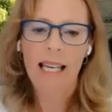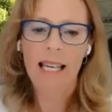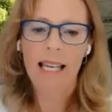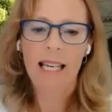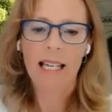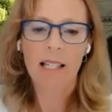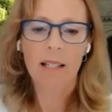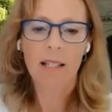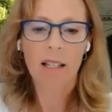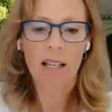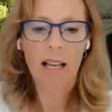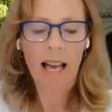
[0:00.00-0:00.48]

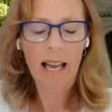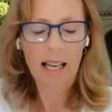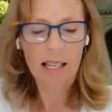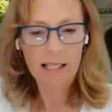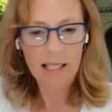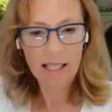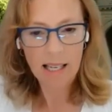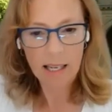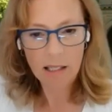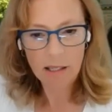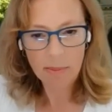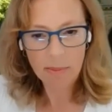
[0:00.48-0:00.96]
it is
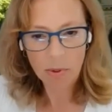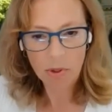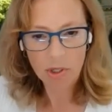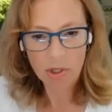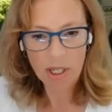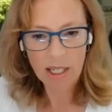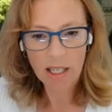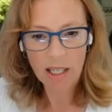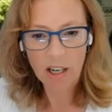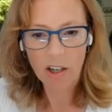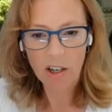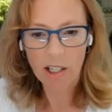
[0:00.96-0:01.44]
has it's
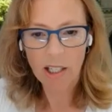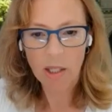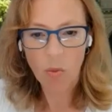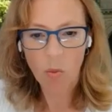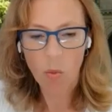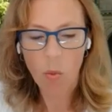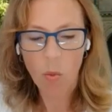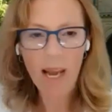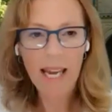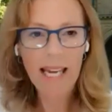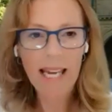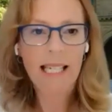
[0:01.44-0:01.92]
particularly
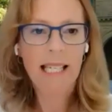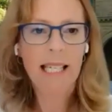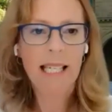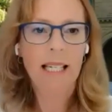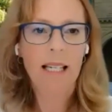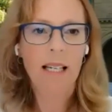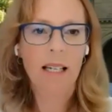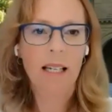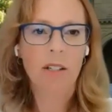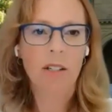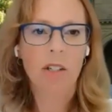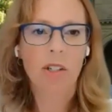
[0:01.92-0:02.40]

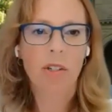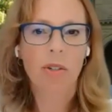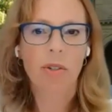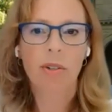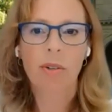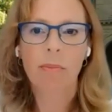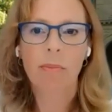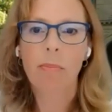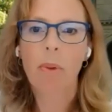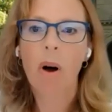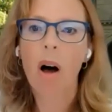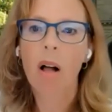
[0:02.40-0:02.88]
weighty in
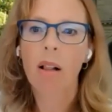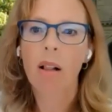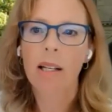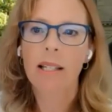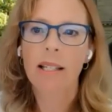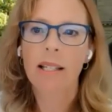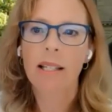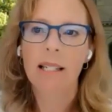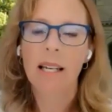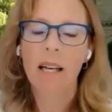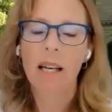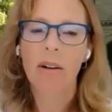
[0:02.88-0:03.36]
certain
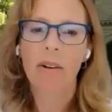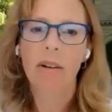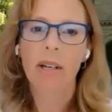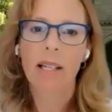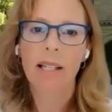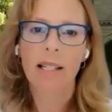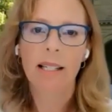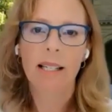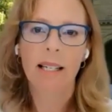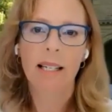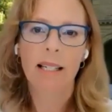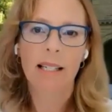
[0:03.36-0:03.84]
policy
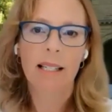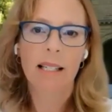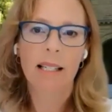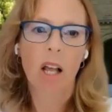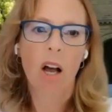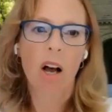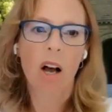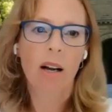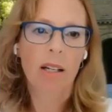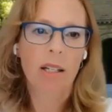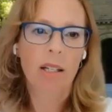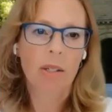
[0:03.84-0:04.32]
areas and as
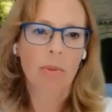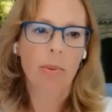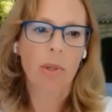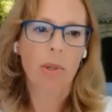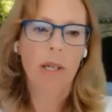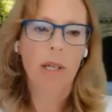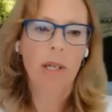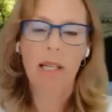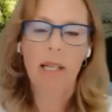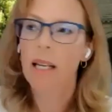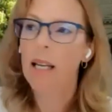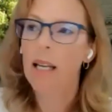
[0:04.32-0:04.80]
long as
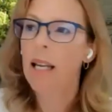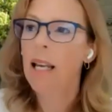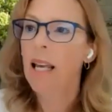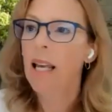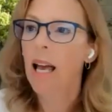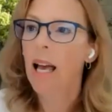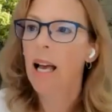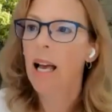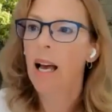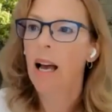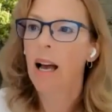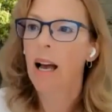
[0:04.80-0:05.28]
we
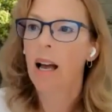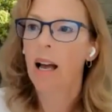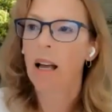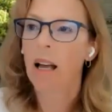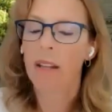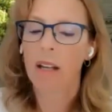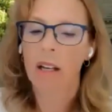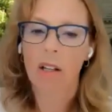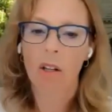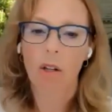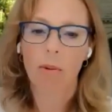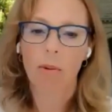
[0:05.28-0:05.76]
uh,
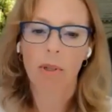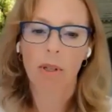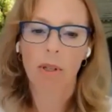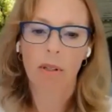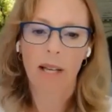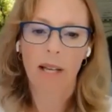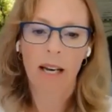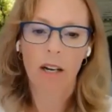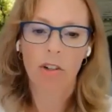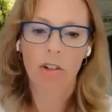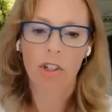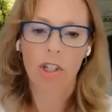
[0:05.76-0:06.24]
the
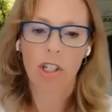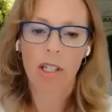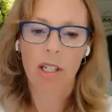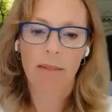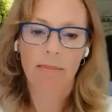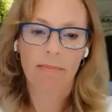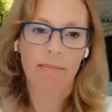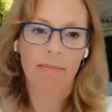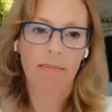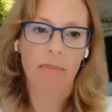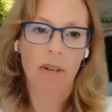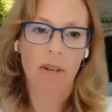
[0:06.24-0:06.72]
global
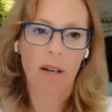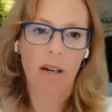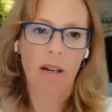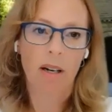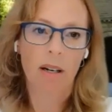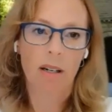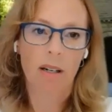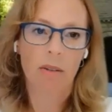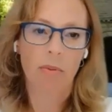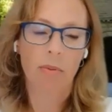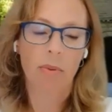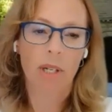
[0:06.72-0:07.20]
energy
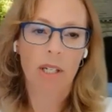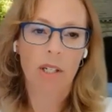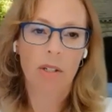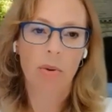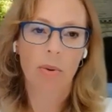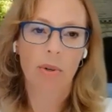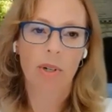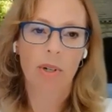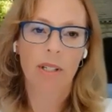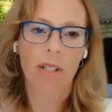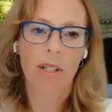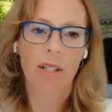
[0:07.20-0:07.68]
uh,
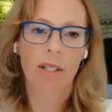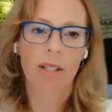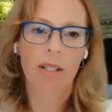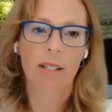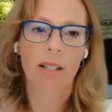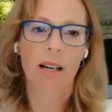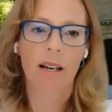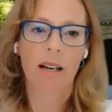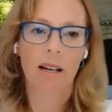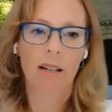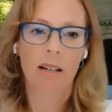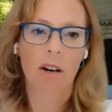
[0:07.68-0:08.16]

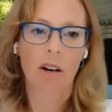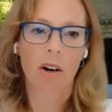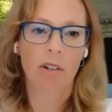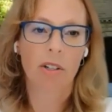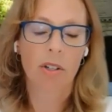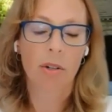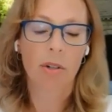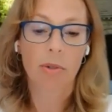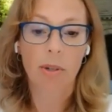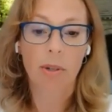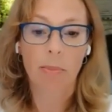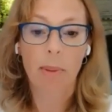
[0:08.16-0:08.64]
resources uh, are
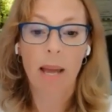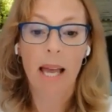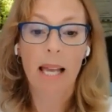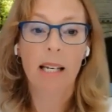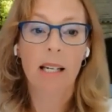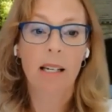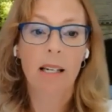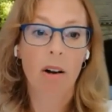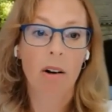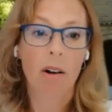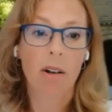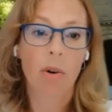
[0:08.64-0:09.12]
so
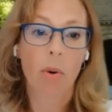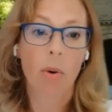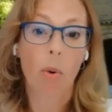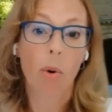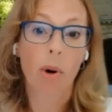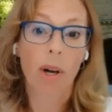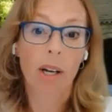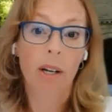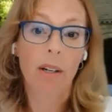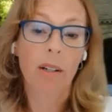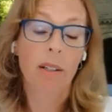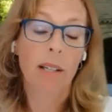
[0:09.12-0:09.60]
dependent on
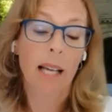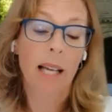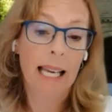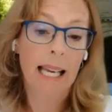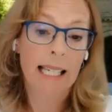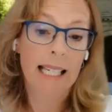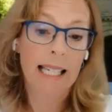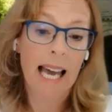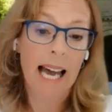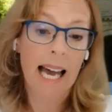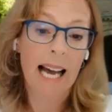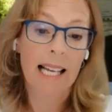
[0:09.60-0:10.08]
oil
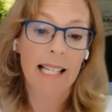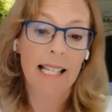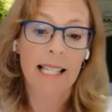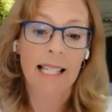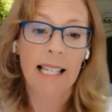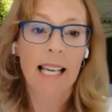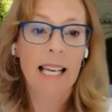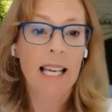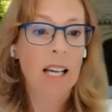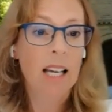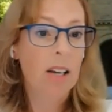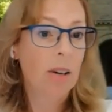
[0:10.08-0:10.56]
and
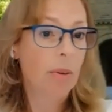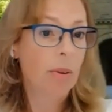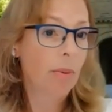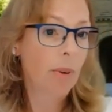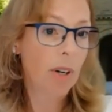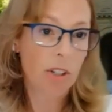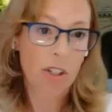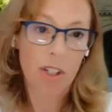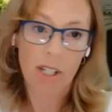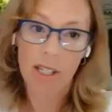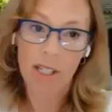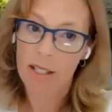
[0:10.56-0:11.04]
gas.
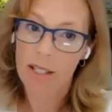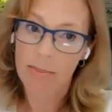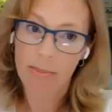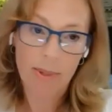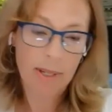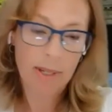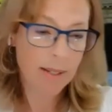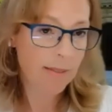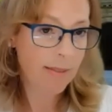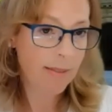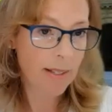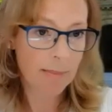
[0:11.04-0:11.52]
Russia is
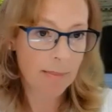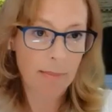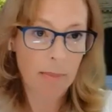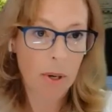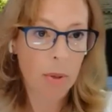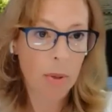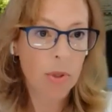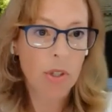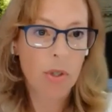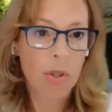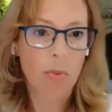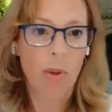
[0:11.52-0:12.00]
one of the
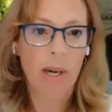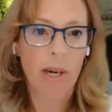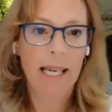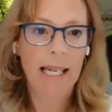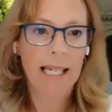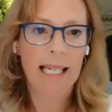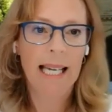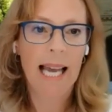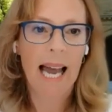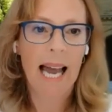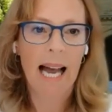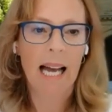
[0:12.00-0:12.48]
most
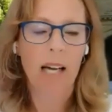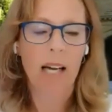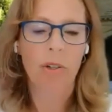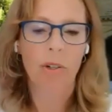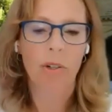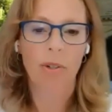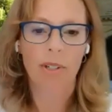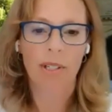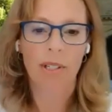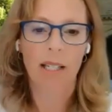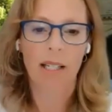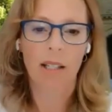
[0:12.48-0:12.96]
weighty
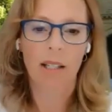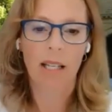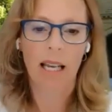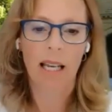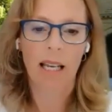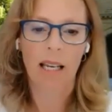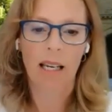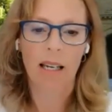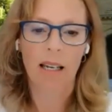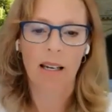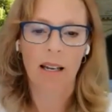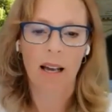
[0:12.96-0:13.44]
actors in,
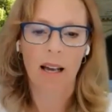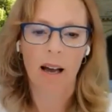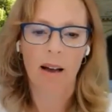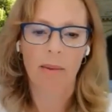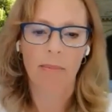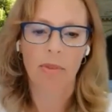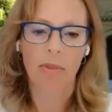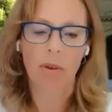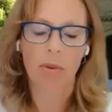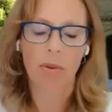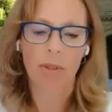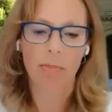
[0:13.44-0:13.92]
in
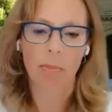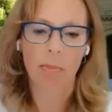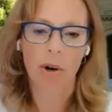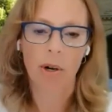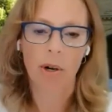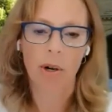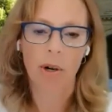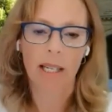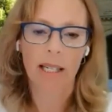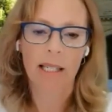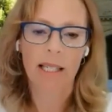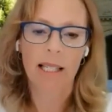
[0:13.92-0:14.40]
um, those
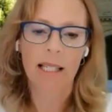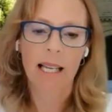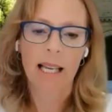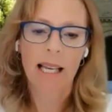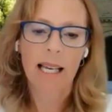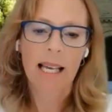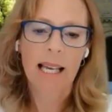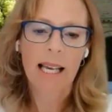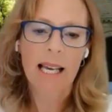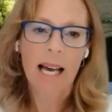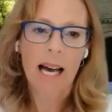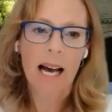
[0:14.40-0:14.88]
markets.
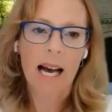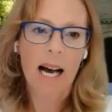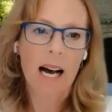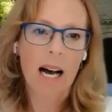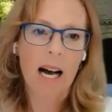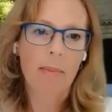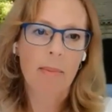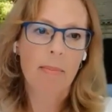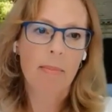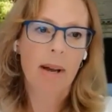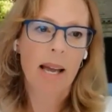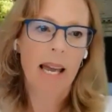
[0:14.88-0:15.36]

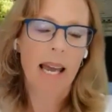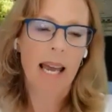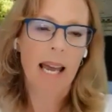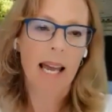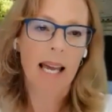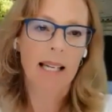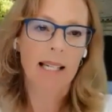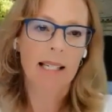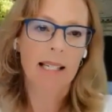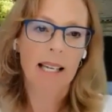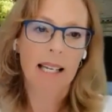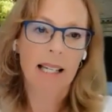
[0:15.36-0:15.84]
Um,
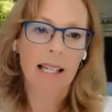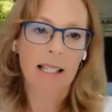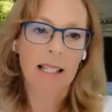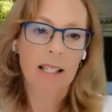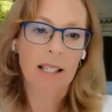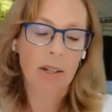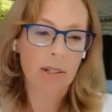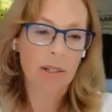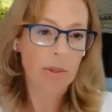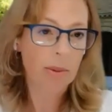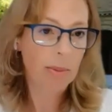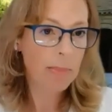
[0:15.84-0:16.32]
and
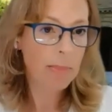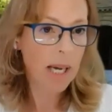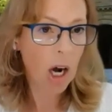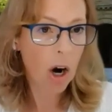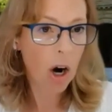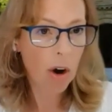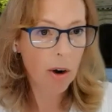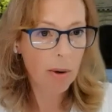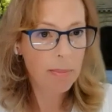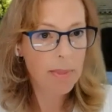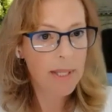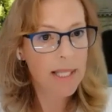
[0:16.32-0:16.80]
it's also a big
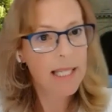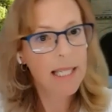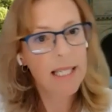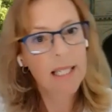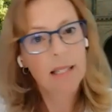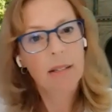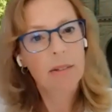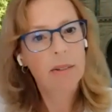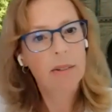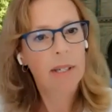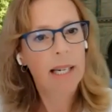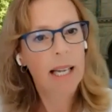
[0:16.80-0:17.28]
arms
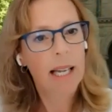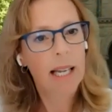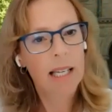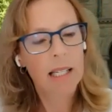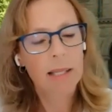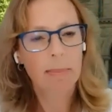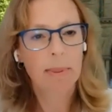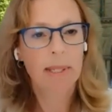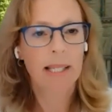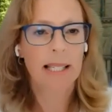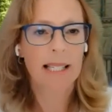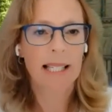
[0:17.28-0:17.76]
dealer and
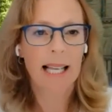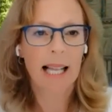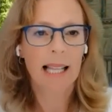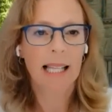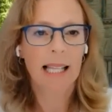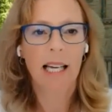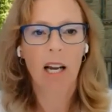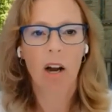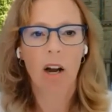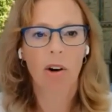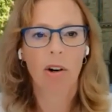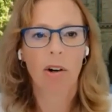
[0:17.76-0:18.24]
has been
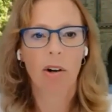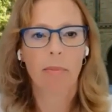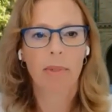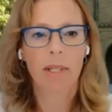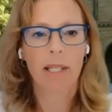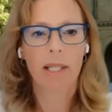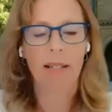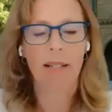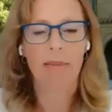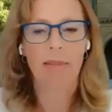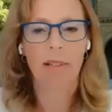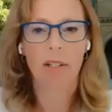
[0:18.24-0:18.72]
selling
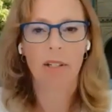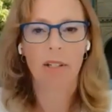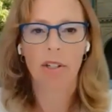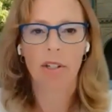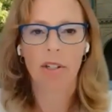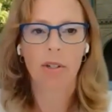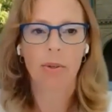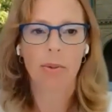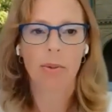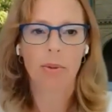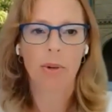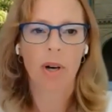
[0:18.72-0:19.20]
arms even
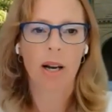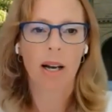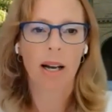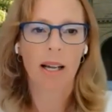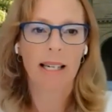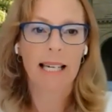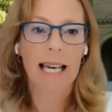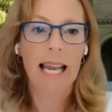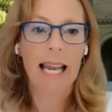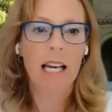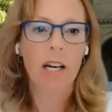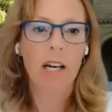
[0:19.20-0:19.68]
to uh,
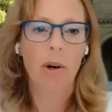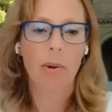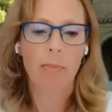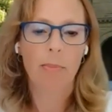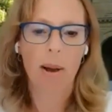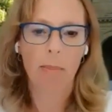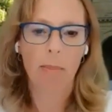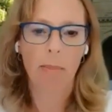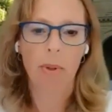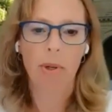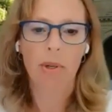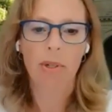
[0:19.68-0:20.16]
NATO
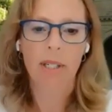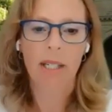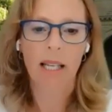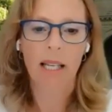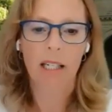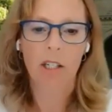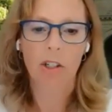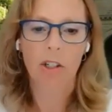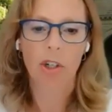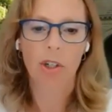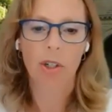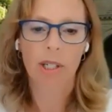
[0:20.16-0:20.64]
members
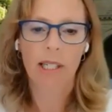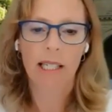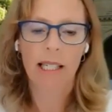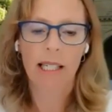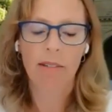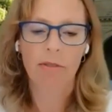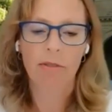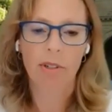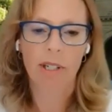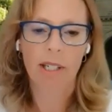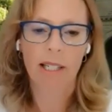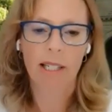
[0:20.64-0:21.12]
like
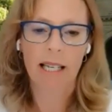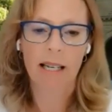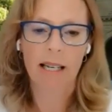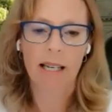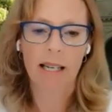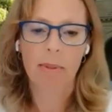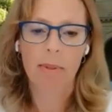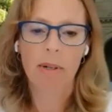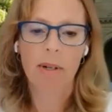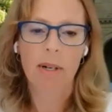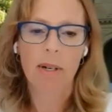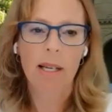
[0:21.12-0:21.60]
Turkey, for
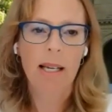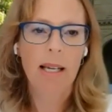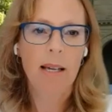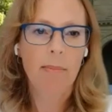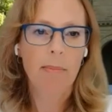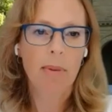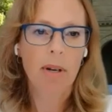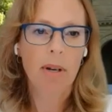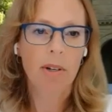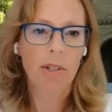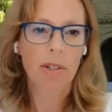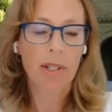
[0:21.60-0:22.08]
example,
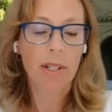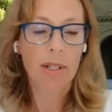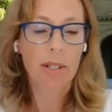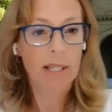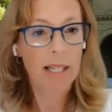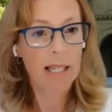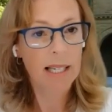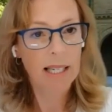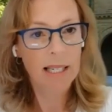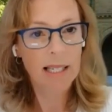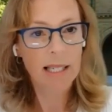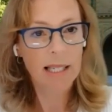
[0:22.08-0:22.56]
but also
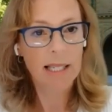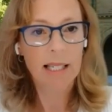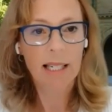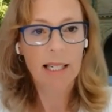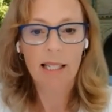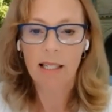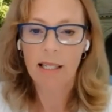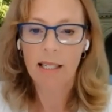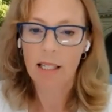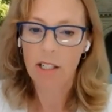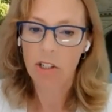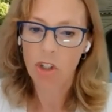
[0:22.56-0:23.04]
to
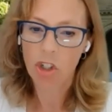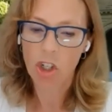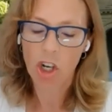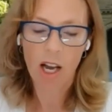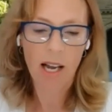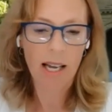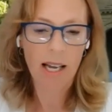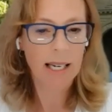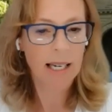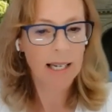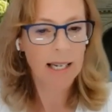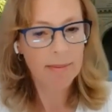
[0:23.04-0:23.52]
India, to
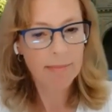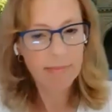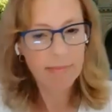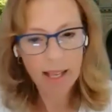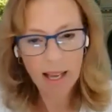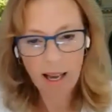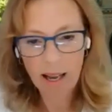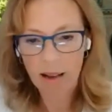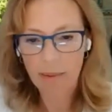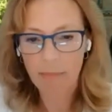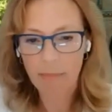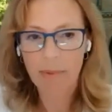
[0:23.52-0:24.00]
China,
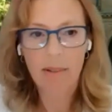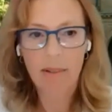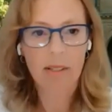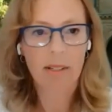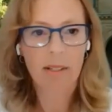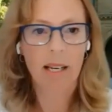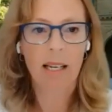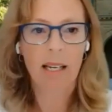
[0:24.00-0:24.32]
um,